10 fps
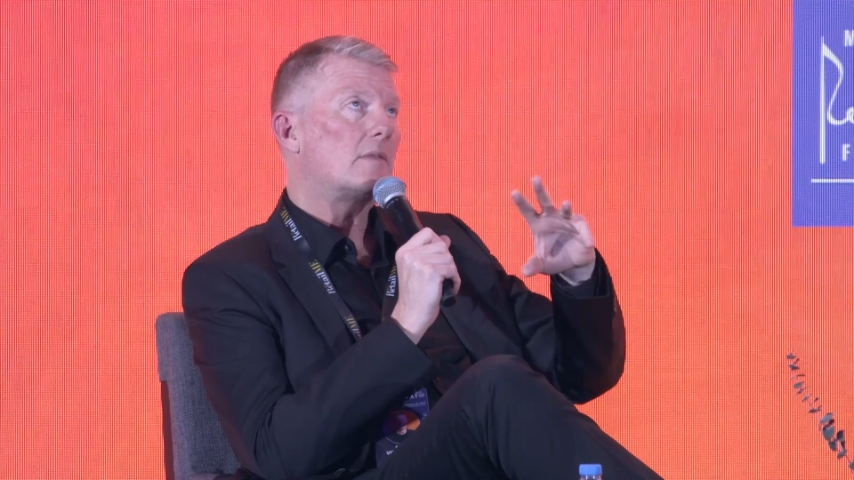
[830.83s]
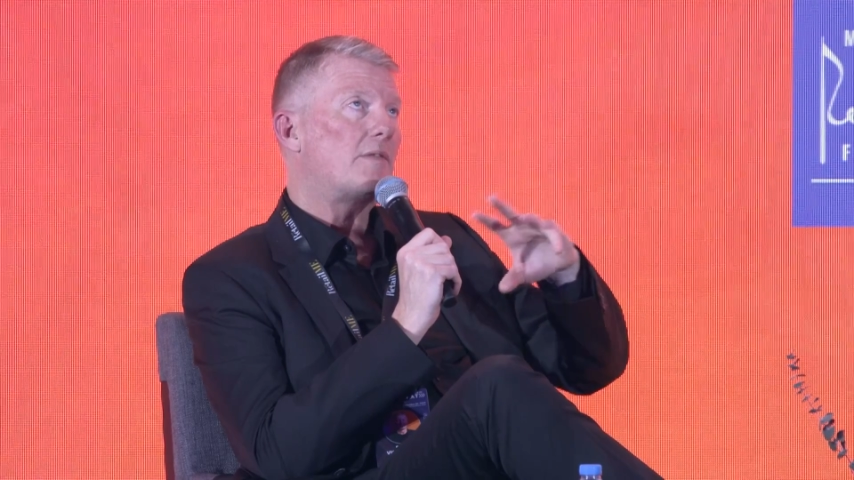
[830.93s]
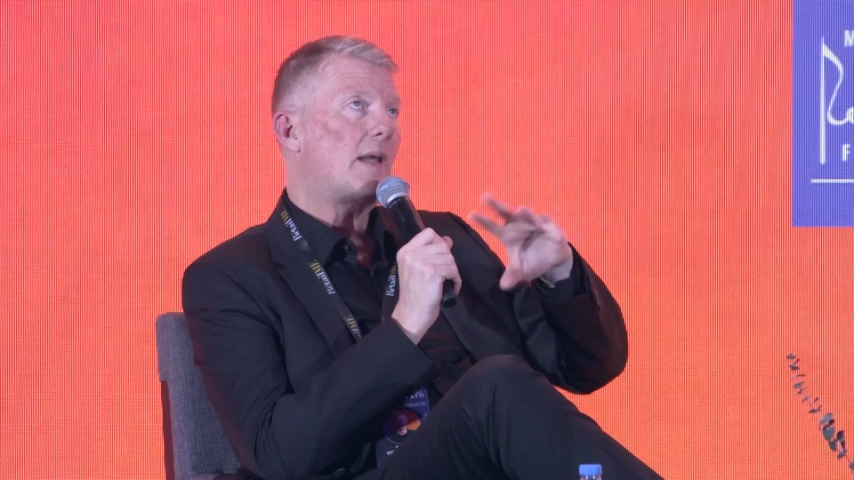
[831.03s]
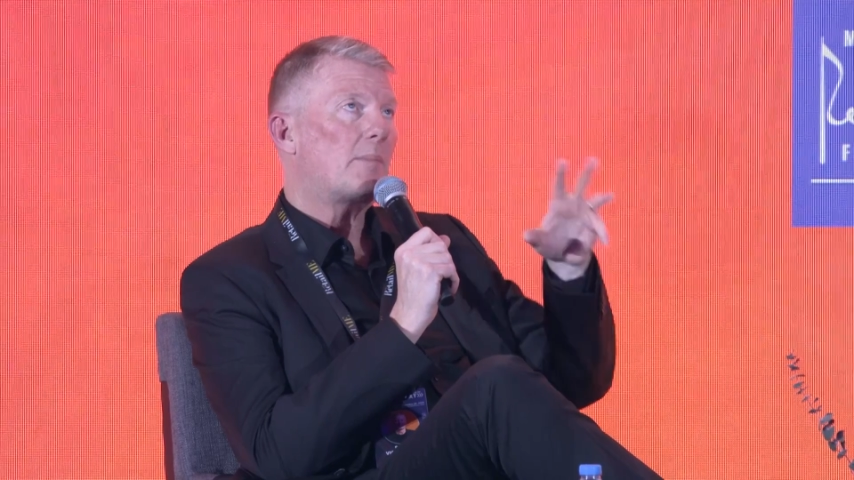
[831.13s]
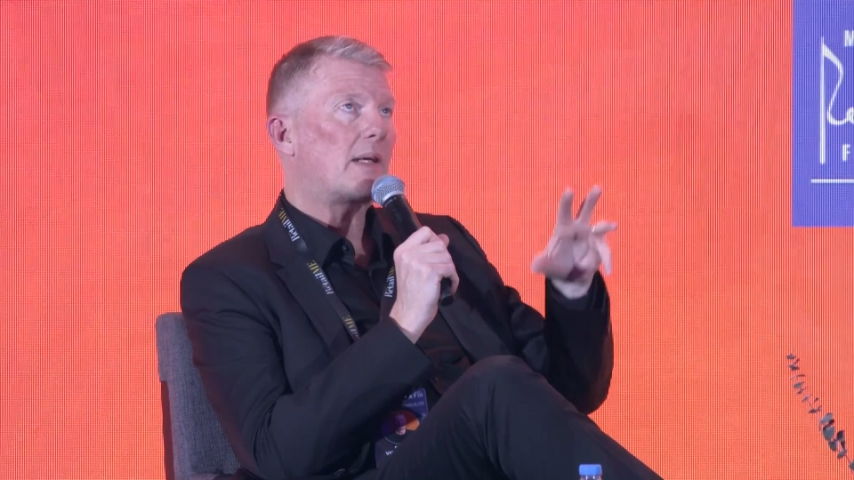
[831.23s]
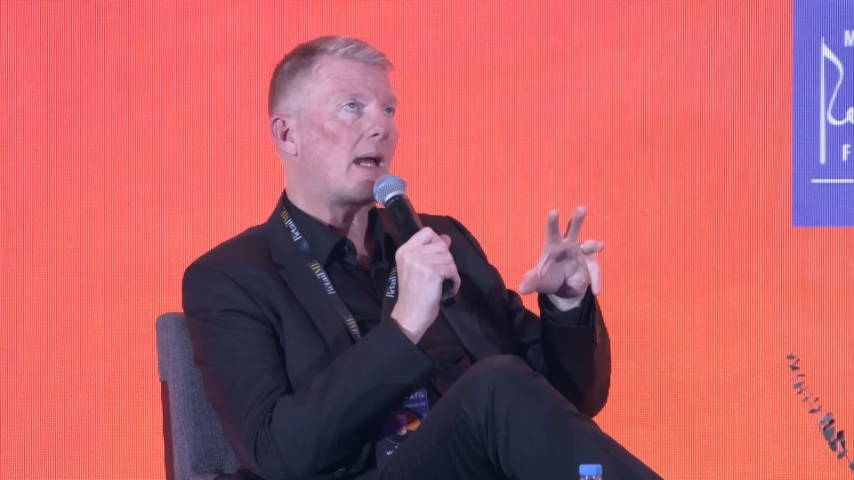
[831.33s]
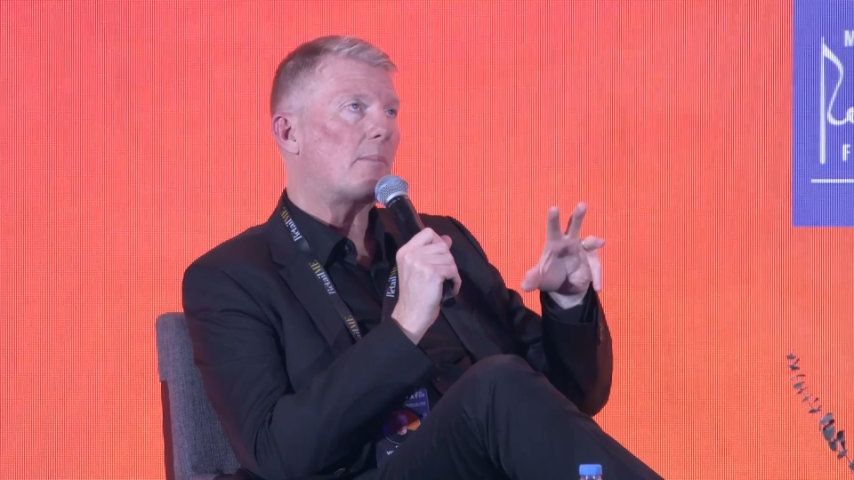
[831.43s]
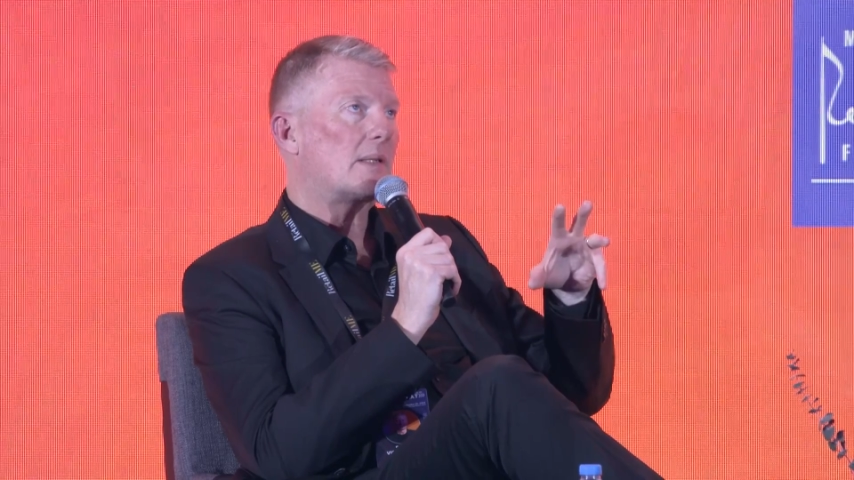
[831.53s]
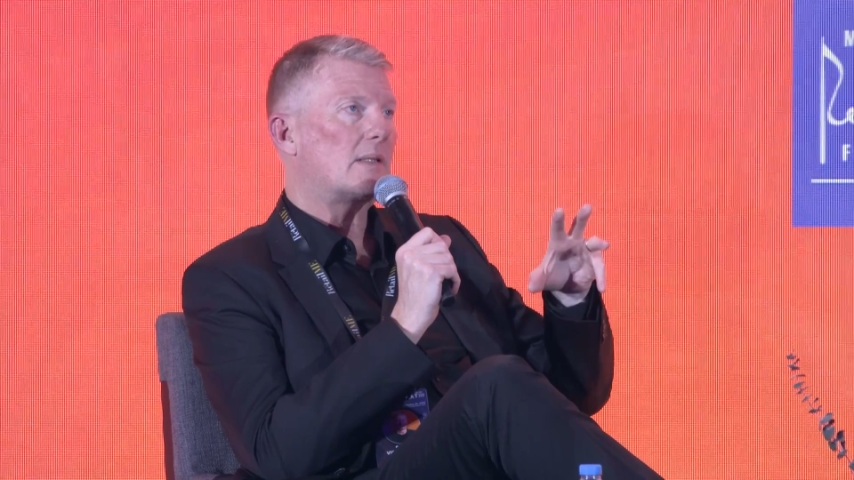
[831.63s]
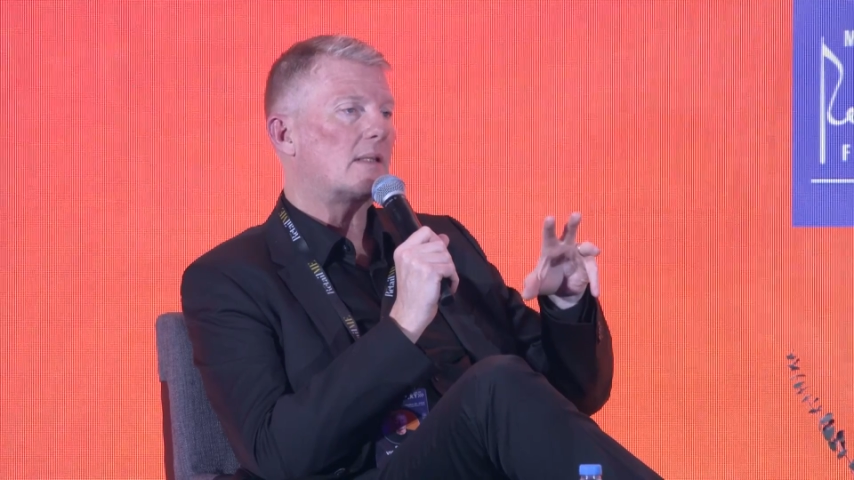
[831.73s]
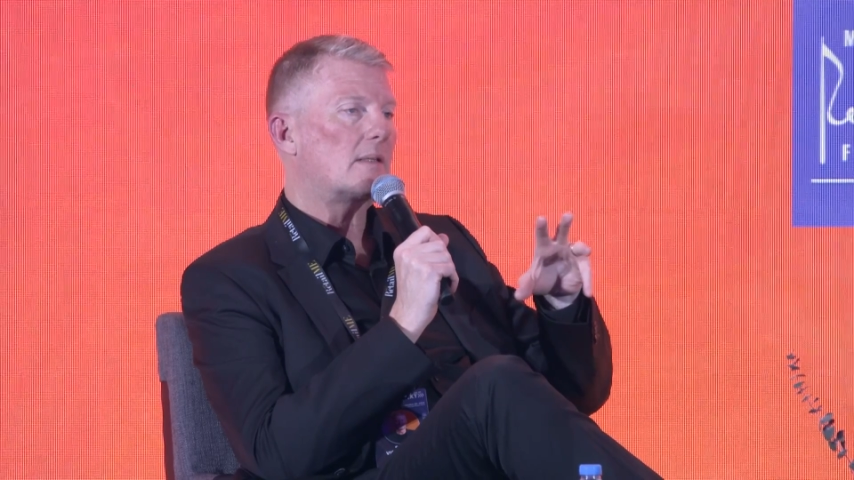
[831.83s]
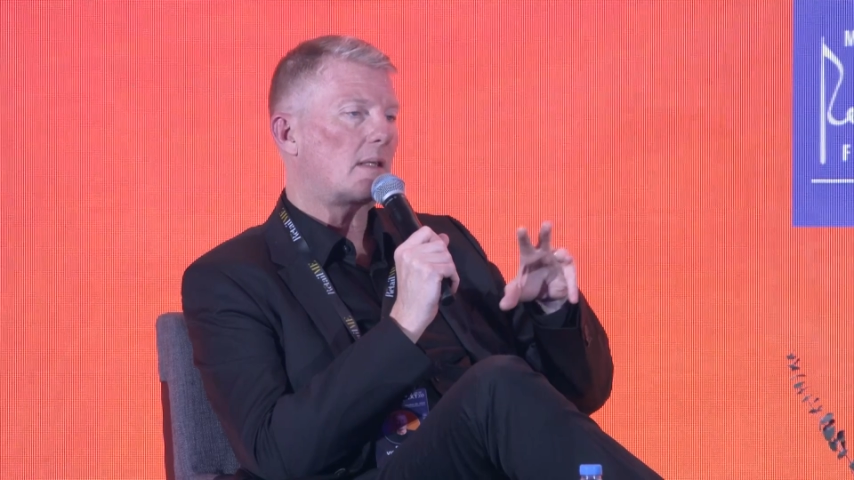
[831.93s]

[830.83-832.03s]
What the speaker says: developing our business,